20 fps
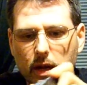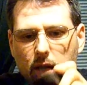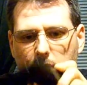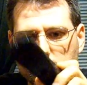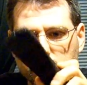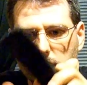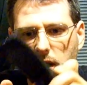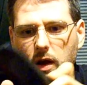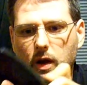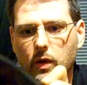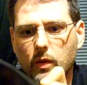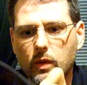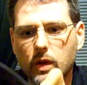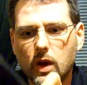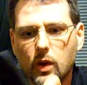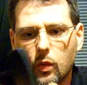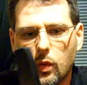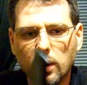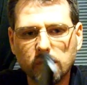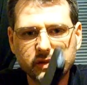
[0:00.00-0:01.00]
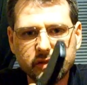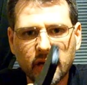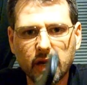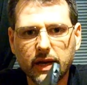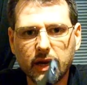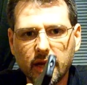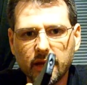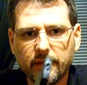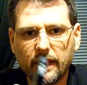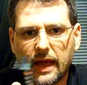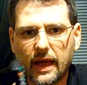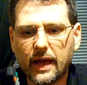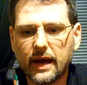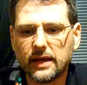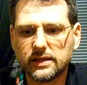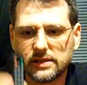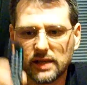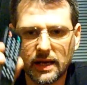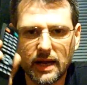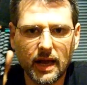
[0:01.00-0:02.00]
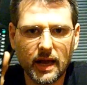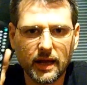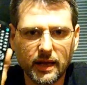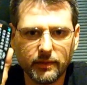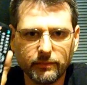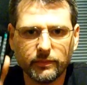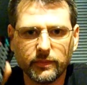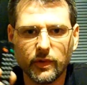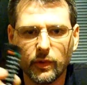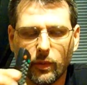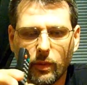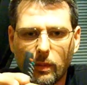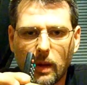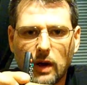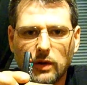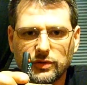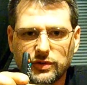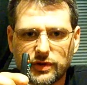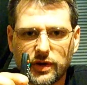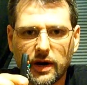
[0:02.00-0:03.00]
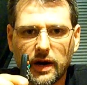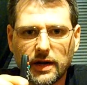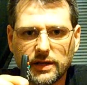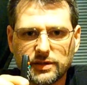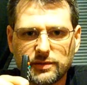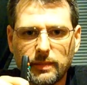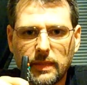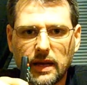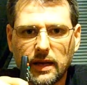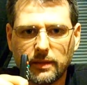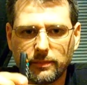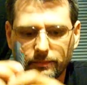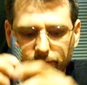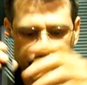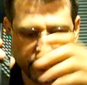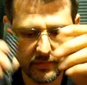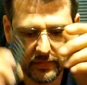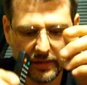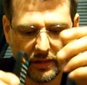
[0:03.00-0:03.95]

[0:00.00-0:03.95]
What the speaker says: So once I done that, I said, hey, the remote's transmitting.